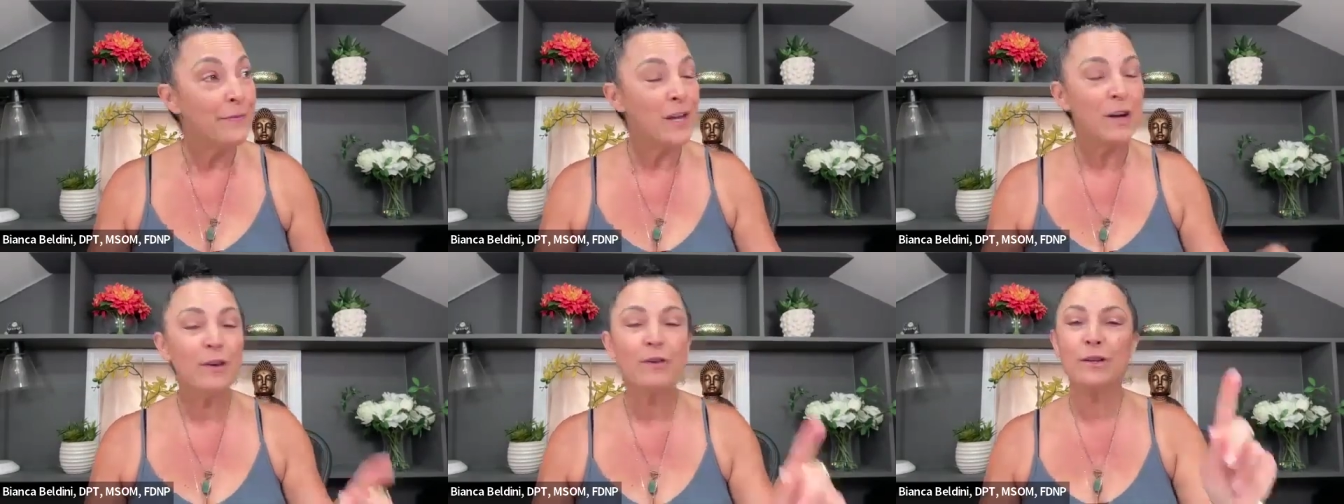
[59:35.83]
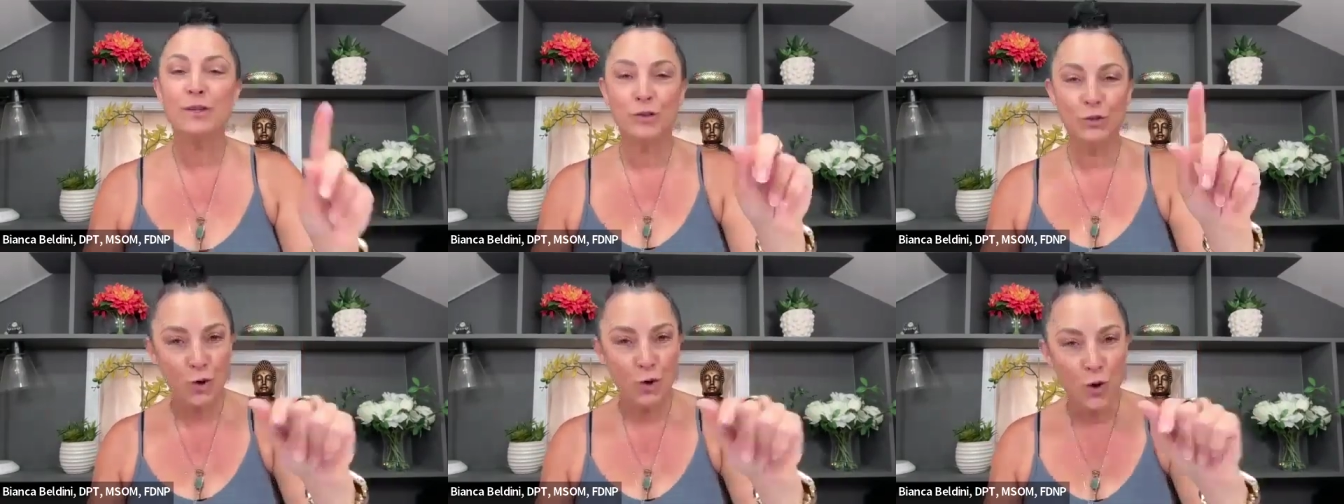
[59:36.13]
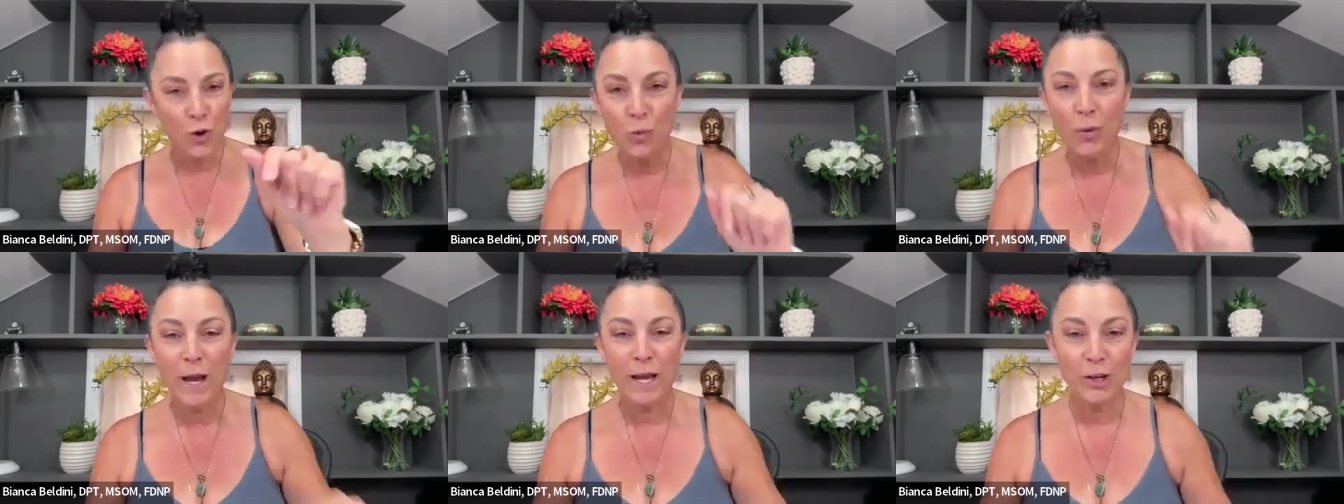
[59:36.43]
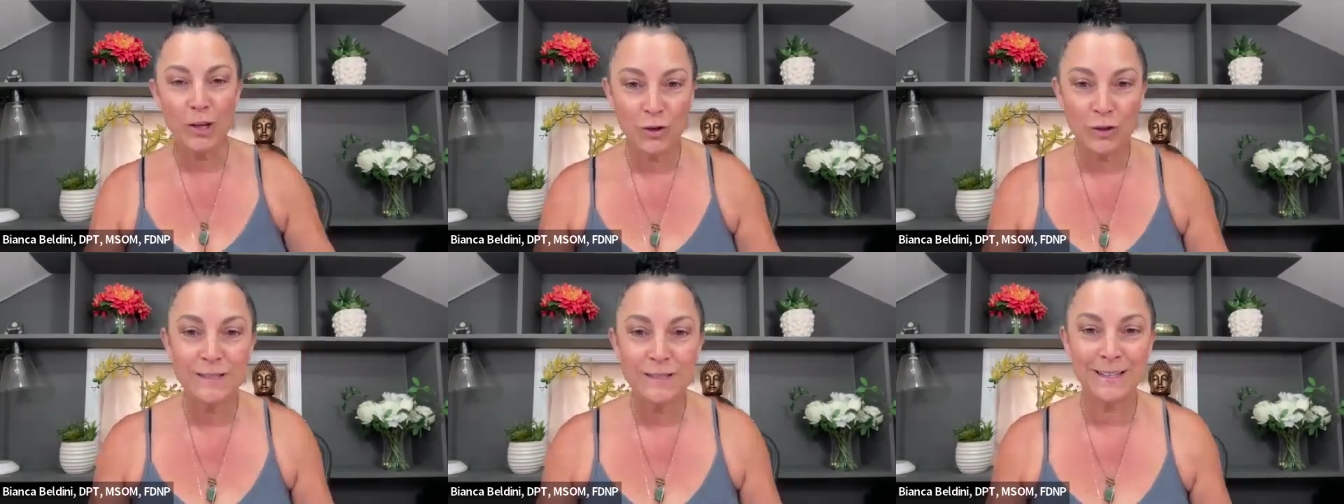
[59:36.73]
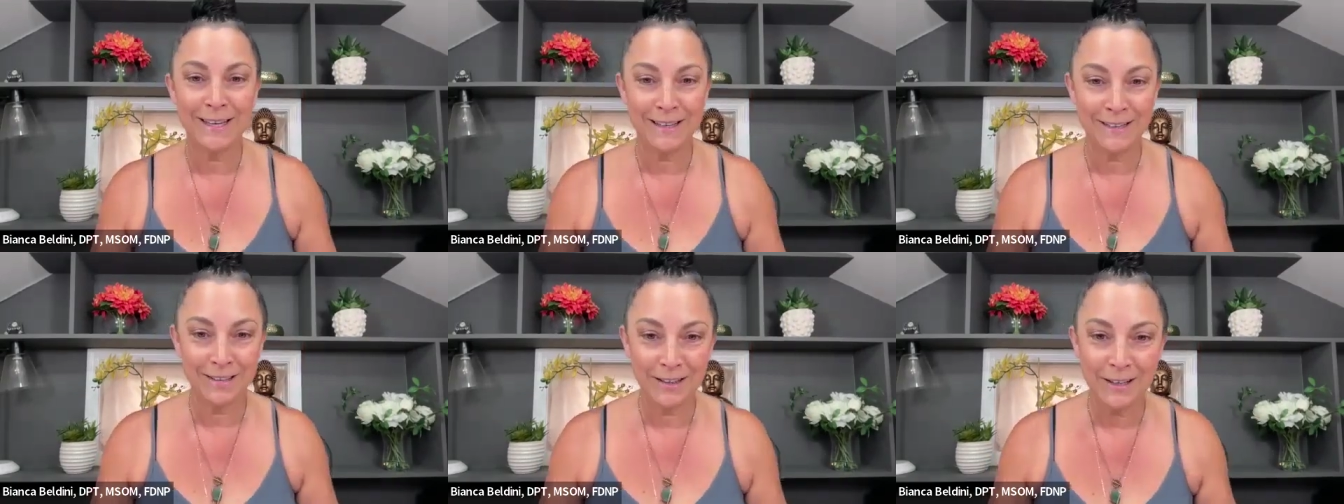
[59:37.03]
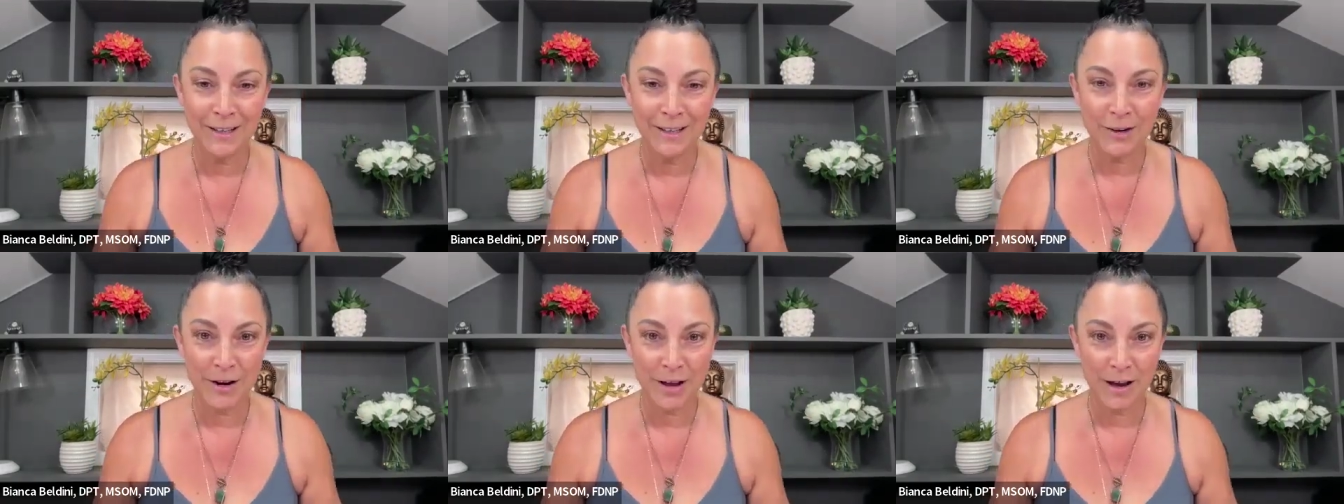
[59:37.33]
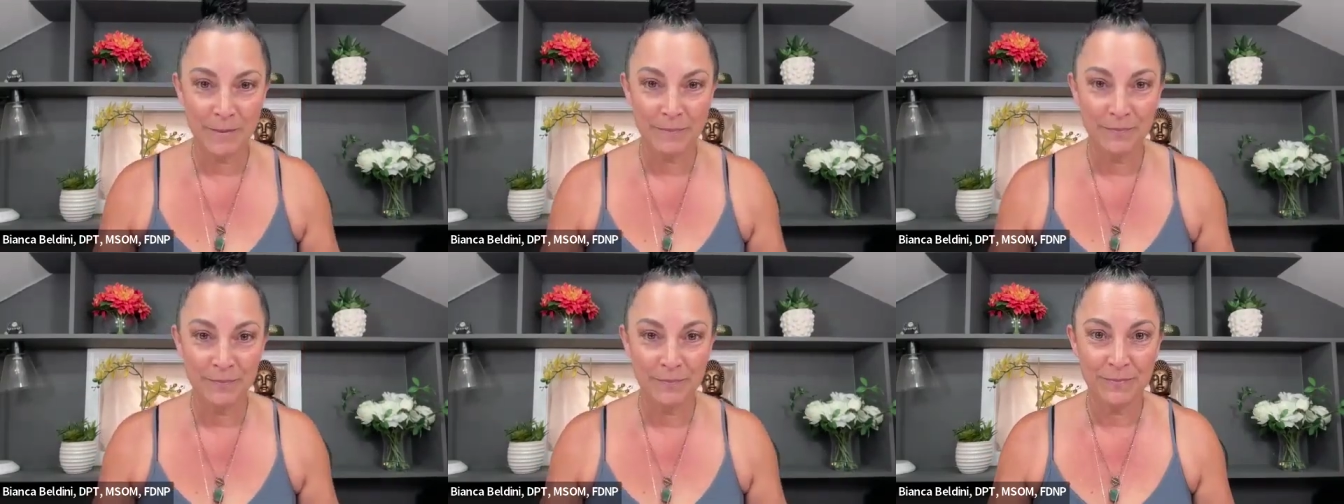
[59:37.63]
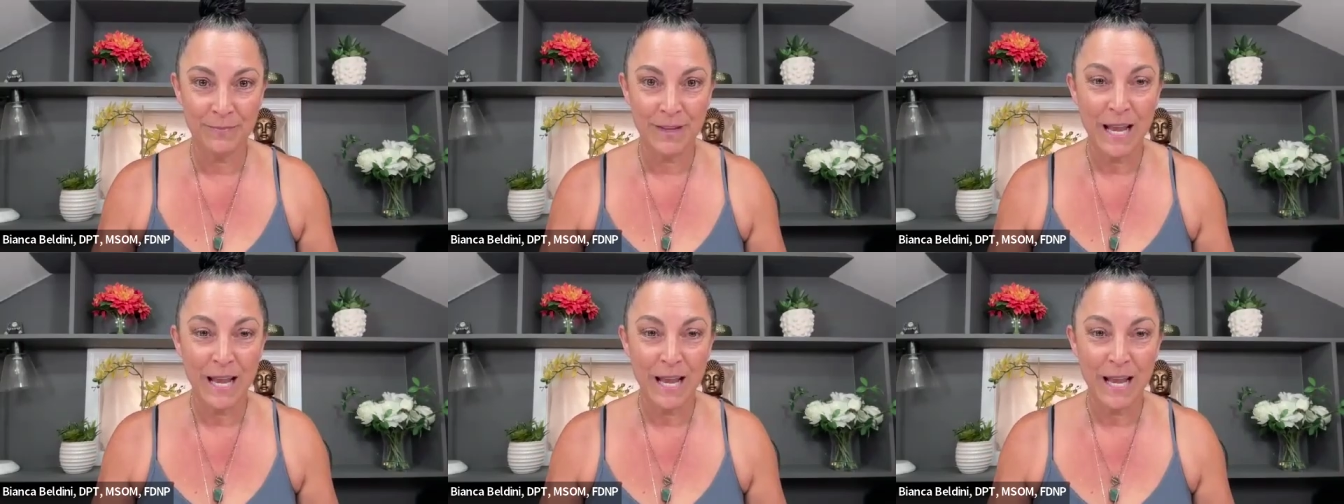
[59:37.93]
There is no way your skin cleared up.